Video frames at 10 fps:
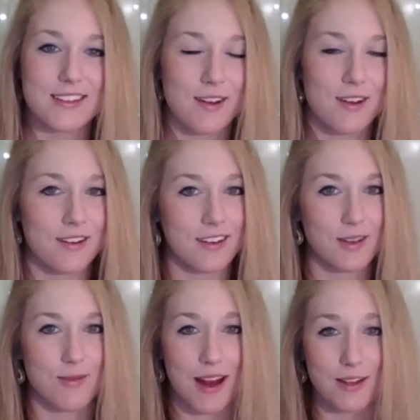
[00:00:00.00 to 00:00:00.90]
so
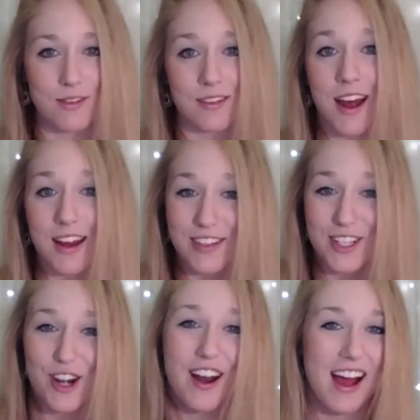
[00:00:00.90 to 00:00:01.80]
you might as well not even
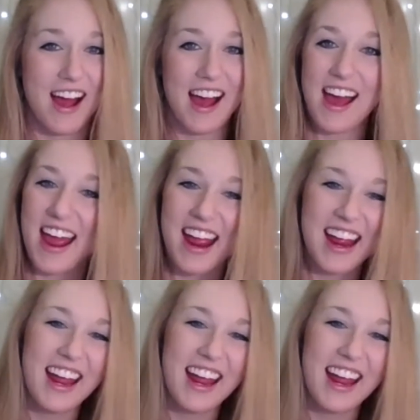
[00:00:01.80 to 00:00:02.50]
try.